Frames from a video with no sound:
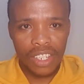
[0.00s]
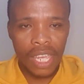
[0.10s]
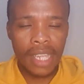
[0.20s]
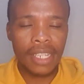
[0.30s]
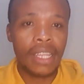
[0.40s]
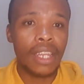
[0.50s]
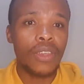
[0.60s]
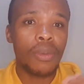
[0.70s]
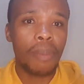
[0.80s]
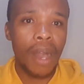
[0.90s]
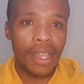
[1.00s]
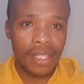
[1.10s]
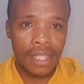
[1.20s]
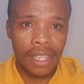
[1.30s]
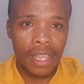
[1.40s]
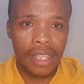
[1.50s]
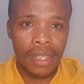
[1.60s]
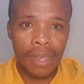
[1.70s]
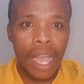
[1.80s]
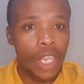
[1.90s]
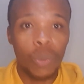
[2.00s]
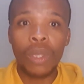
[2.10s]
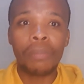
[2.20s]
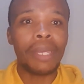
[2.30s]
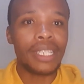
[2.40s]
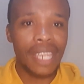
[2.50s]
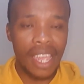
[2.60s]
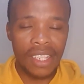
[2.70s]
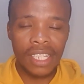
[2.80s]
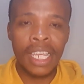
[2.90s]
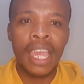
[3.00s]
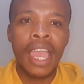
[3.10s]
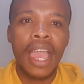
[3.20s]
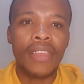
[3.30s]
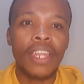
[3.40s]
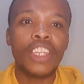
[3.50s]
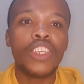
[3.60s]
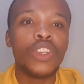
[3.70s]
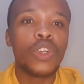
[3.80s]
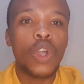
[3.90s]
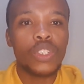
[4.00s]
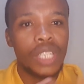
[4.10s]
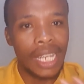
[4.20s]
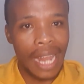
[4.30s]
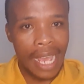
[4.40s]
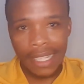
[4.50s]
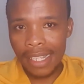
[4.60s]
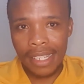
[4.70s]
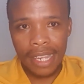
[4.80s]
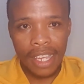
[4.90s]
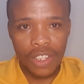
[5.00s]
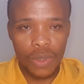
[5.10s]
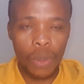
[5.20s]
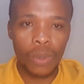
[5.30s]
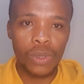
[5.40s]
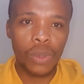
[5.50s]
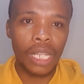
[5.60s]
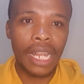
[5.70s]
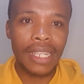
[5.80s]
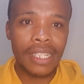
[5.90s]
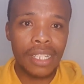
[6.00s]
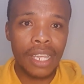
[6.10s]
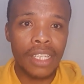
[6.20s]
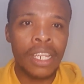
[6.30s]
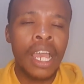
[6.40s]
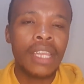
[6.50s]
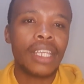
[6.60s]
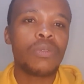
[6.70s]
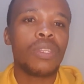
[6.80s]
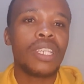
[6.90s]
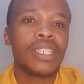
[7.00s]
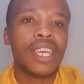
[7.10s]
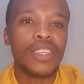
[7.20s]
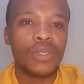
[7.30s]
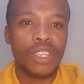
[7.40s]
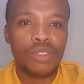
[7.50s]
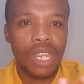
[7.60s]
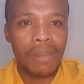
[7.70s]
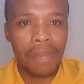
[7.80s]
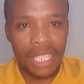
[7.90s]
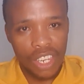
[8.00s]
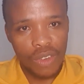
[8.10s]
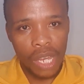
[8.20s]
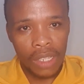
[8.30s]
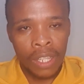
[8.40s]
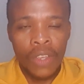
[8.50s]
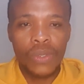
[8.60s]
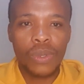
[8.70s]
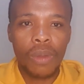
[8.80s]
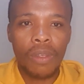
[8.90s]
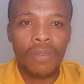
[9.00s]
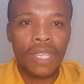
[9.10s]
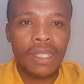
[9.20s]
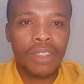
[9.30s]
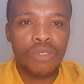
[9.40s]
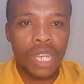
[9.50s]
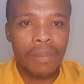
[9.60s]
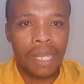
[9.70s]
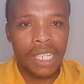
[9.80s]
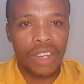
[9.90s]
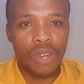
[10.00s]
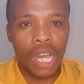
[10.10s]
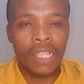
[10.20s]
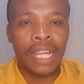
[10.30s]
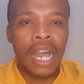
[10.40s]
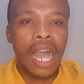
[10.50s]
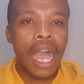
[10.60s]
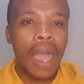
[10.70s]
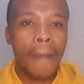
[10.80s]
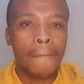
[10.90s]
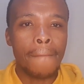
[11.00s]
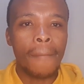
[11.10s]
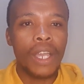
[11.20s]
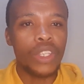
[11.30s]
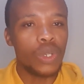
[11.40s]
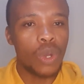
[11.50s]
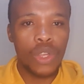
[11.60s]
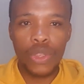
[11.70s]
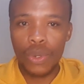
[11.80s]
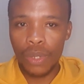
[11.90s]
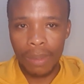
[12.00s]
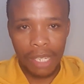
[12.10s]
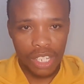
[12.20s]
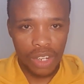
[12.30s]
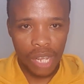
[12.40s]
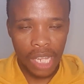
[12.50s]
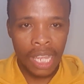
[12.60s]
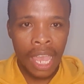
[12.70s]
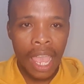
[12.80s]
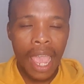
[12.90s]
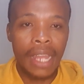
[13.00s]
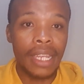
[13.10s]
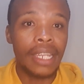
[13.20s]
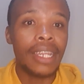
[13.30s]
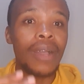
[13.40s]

test, and then you pass the equipment test, and then you go to the next stage. So the next stage, that's where they send you the training material. So with this training material, you go through the material, and